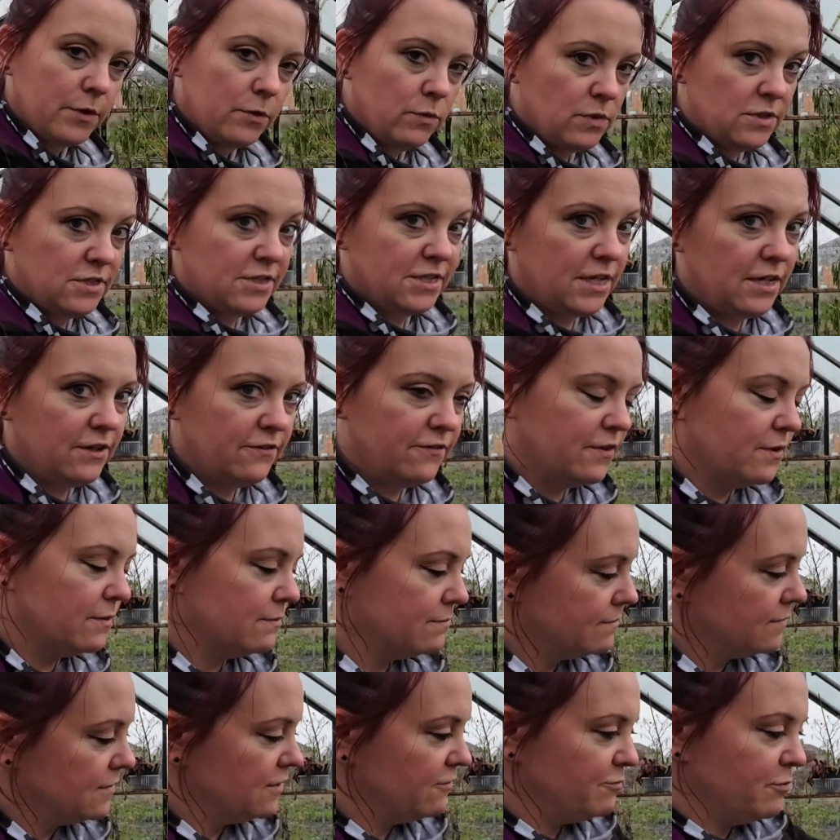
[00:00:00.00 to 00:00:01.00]
We'll see
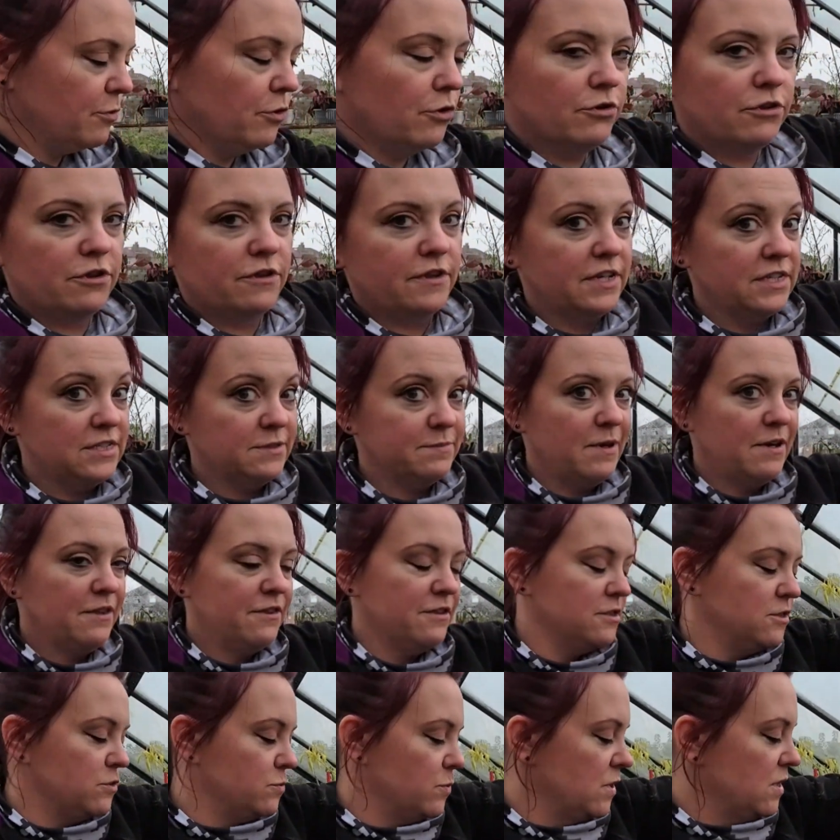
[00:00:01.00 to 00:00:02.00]
if both of these
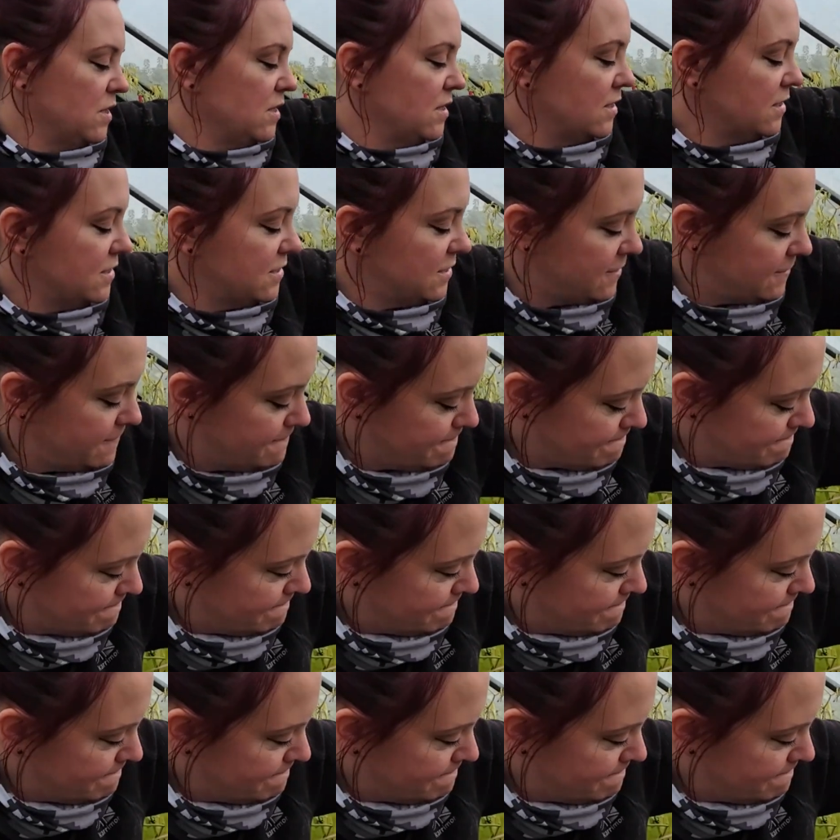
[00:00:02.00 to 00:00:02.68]
methods works.